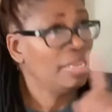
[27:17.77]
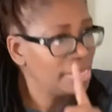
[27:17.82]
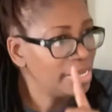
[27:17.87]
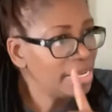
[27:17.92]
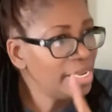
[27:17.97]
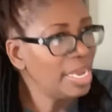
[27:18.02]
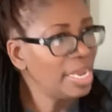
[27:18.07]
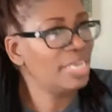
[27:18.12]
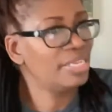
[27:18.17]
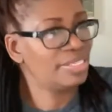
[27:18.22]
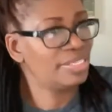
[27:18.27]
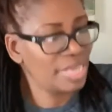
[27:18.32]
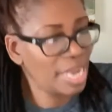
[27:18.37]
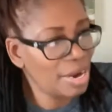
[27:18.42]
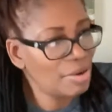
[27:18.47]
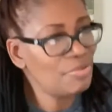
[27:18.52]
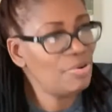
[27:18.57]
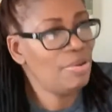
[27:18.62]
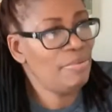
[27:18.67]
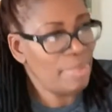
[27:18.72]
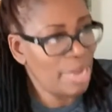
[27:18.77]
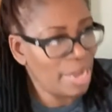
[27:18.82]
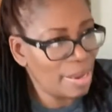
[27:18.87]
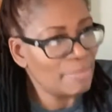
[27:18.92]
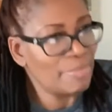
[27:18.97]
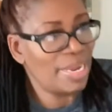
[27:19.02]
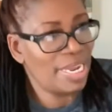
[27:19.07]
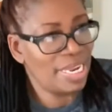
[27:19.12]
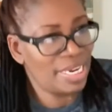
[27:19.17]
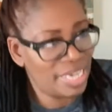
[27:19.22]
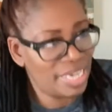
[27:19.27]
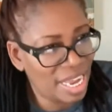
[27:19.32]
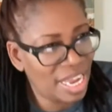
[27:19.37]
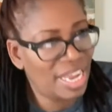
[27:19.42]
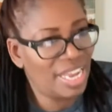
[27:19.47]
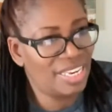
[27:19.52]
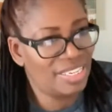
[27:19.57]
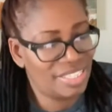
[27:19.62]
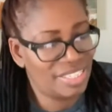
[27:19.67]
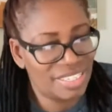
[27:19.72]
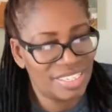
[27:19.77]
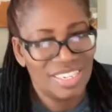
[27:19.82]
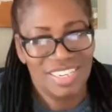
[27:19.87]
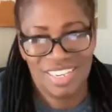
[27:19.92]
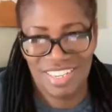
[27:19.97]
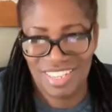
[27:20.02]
yes, I remember that.